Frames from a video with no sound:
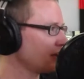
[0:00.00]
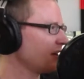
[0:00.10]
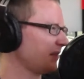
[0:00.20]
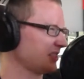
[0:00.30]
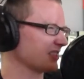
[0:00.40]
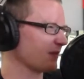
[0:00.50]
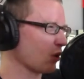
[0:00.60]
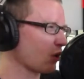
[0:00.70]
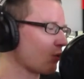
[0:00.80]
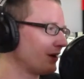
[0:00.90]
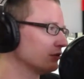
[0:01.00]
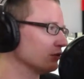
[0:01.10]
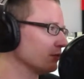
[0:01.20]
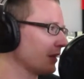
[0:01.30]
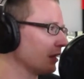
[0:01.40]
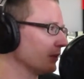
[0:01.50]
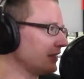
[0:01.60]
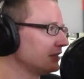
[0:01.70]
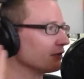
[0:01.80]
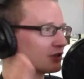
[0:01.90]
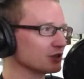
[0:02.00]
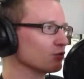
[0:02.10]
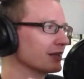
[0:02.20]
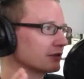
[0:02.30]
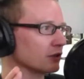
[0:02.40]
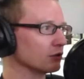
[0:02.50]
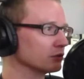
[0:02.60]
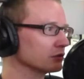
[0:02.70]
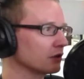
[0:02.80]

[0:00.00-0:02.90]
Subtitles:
much as I'm not quite so familiar, but East versus West Coast.